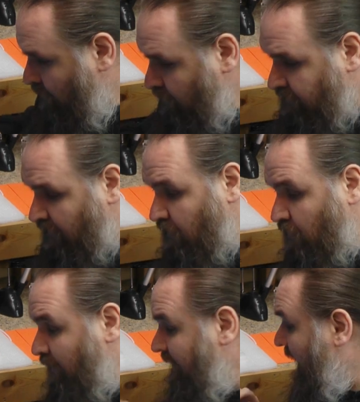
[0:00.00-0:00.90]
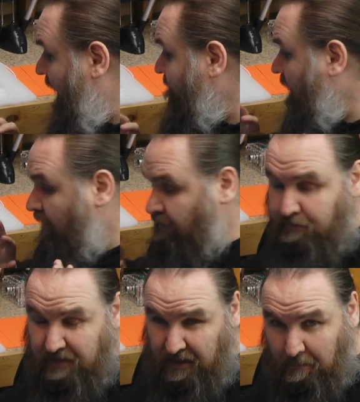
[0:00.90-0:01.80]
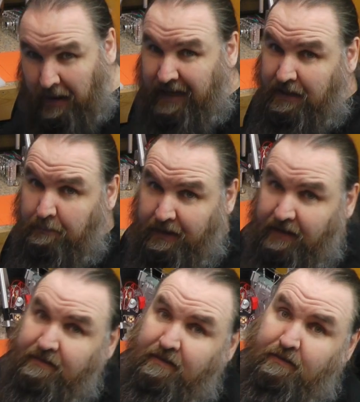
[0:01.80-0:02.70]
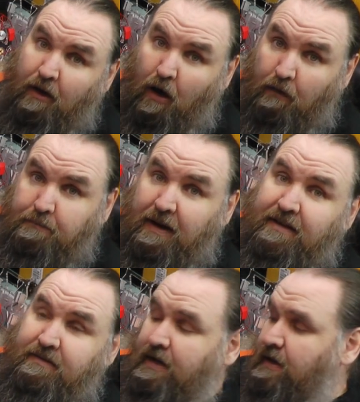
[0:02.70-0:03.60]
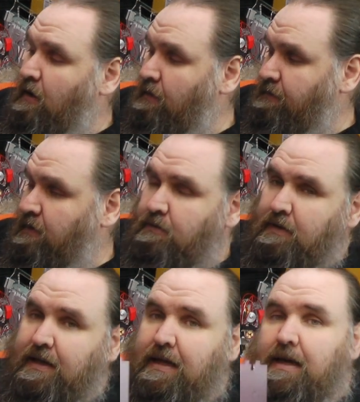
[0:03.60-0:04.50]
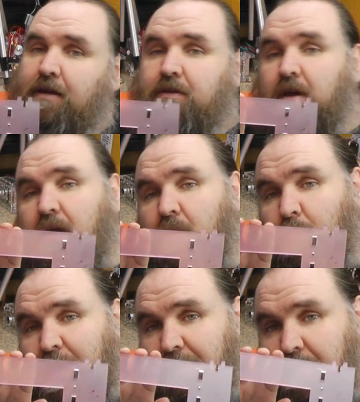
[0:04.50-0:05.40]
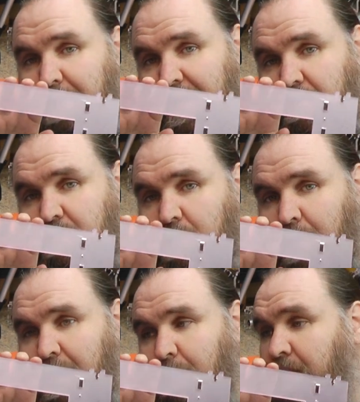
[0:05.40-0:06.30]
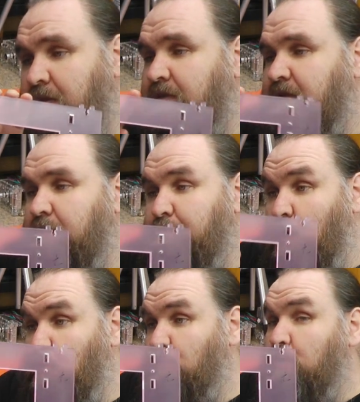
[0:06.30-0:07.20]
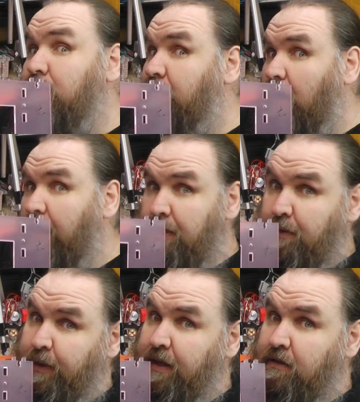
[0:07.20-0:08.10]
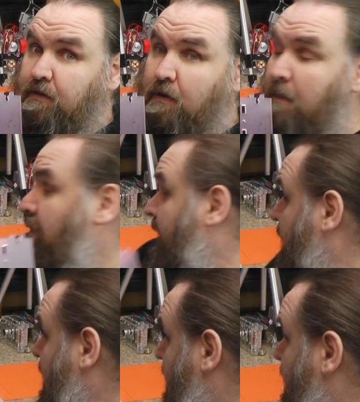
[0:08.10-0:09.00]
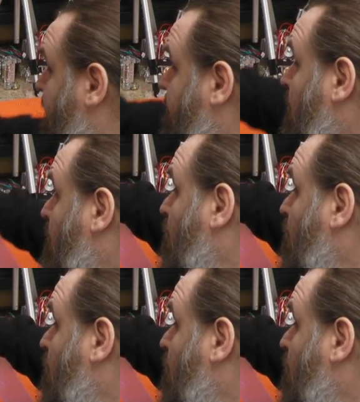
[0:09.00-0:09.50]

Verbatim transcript: Also, we have three main pieces of plastic, of acrylic here. We have the big square one that says Prusa i3 at the top. And